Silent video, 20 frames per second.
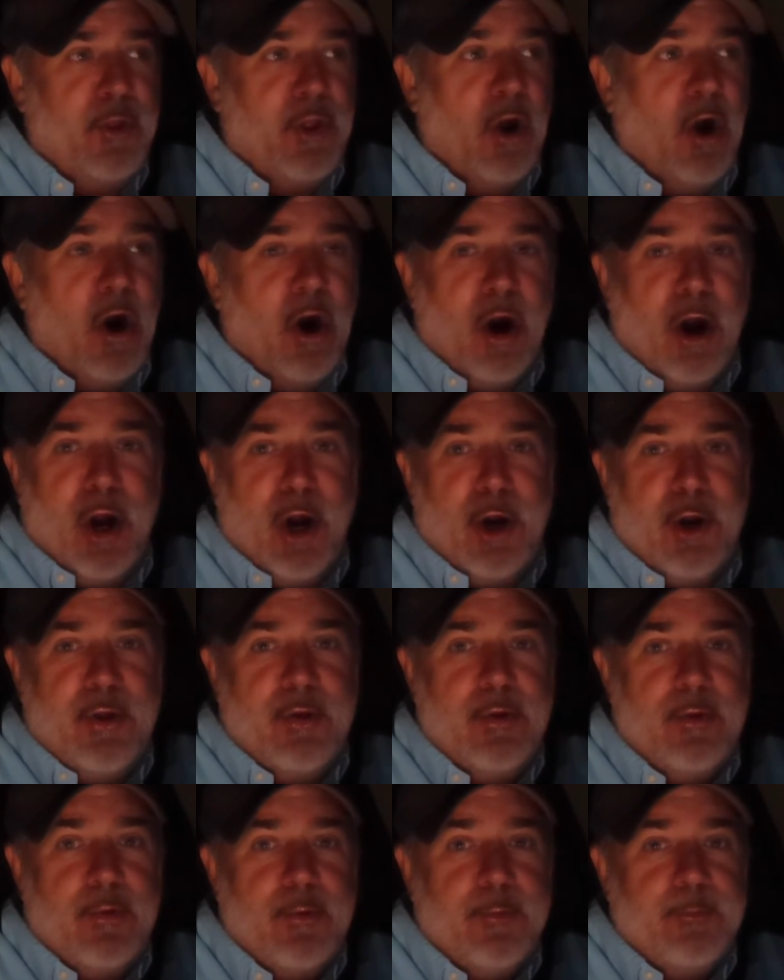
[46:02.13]
the yard.
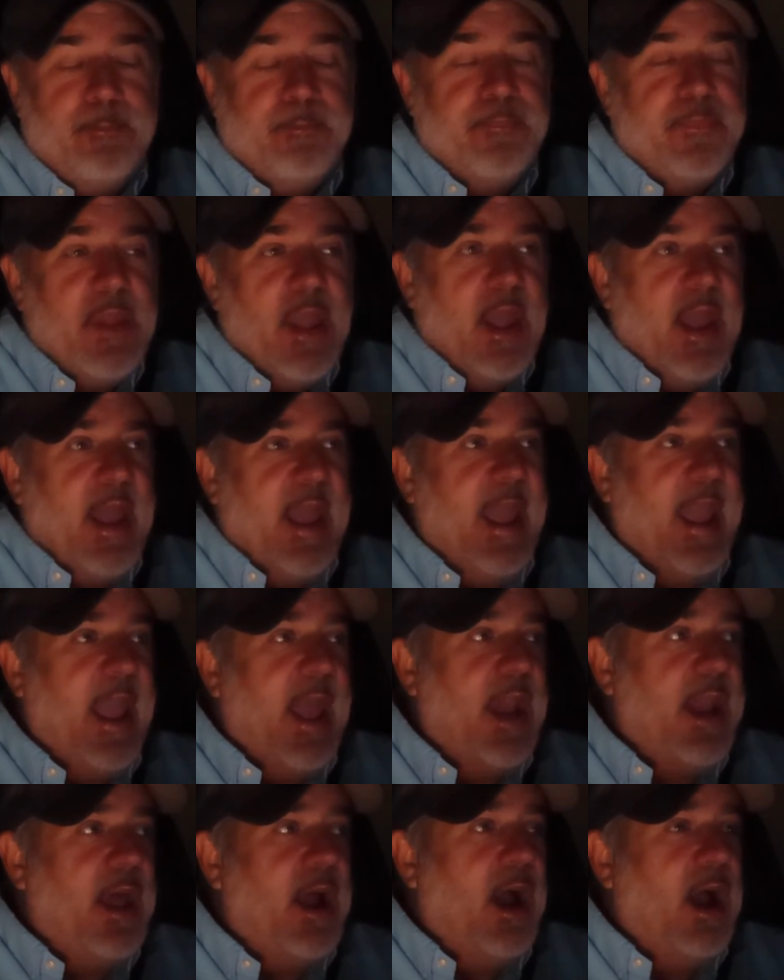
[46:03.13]

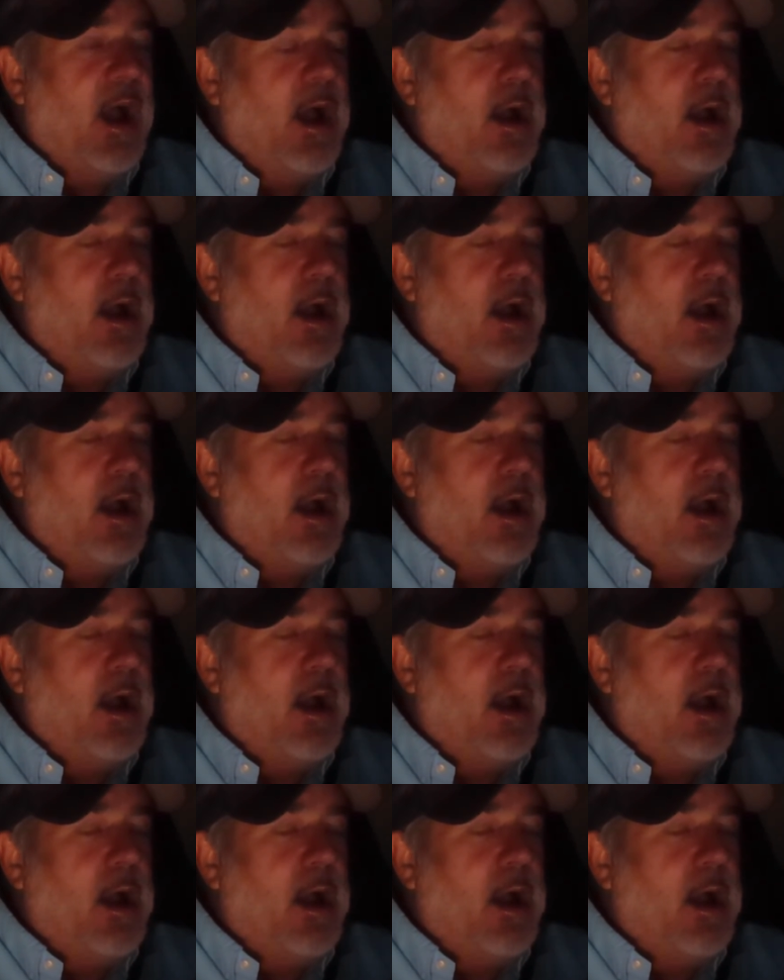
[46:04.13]
And,